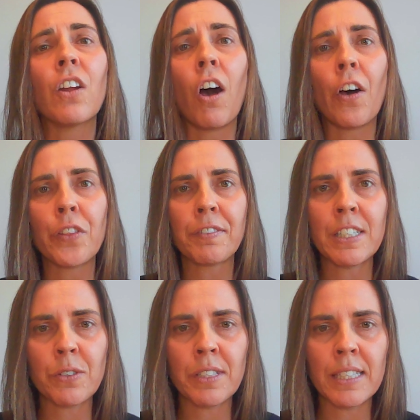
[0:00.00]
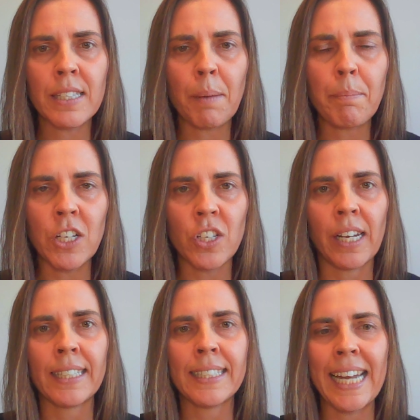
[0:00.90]
All the resources I'm
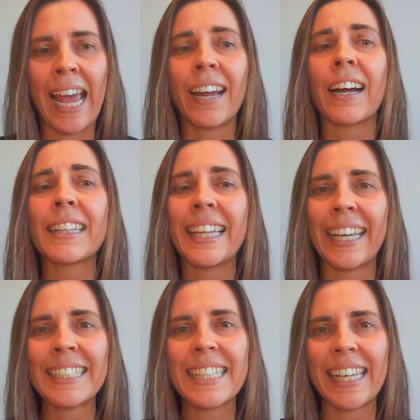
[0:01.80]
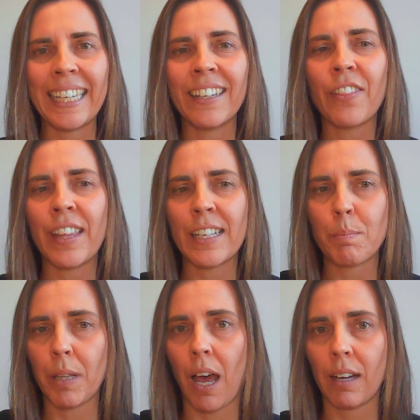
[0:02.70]
mentioning today are linked in this
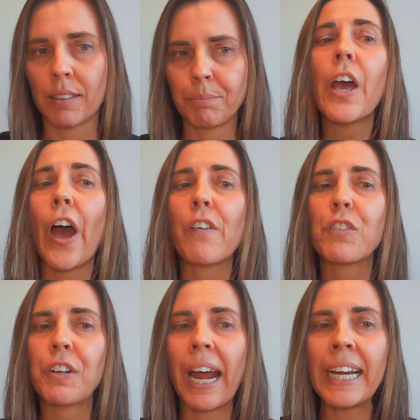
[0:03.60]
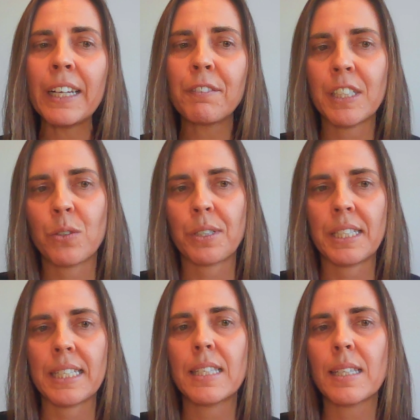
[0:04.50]
blog. A variety of
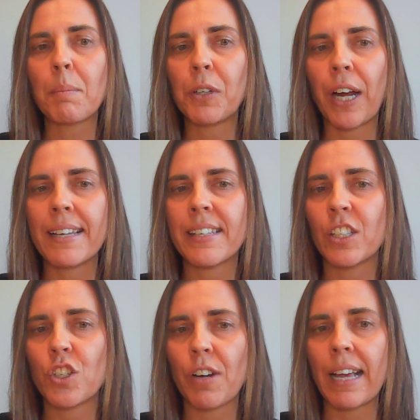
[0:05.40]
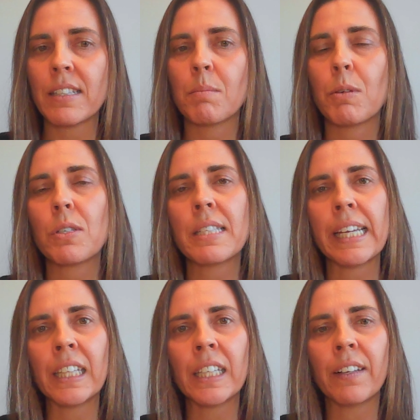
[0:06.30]
resources summarize and address the most
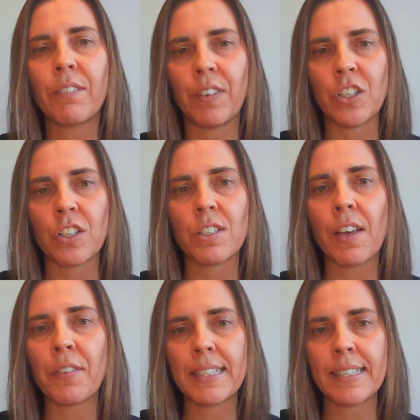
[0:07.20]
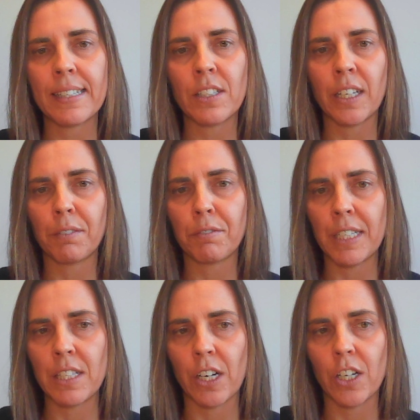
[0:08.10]
salient features of existing
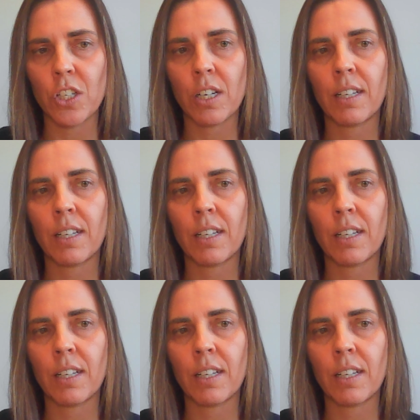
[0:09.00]
research.